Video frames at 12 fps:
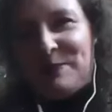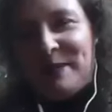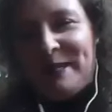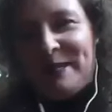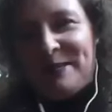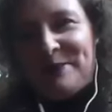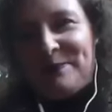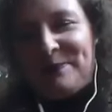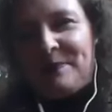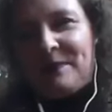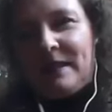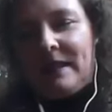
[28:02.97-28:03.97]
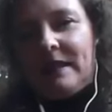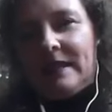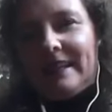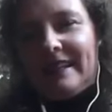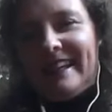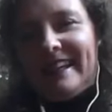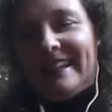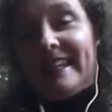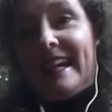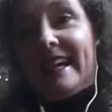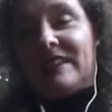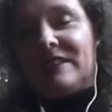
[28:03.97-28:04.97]
speed. Yeah,
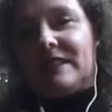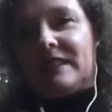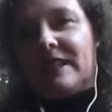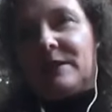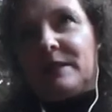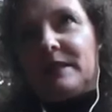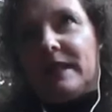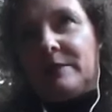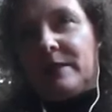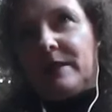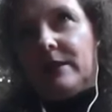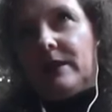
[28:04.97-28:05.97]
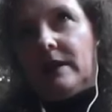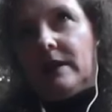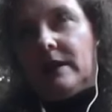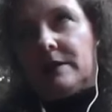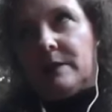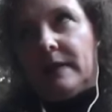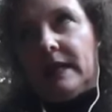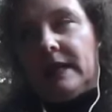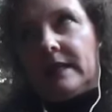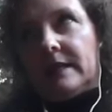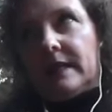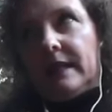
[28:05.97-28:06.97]
yeah, because it's like you're saying with your heart as
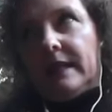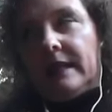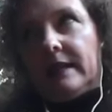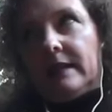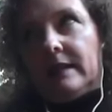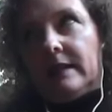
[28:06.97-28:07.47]
well. It's like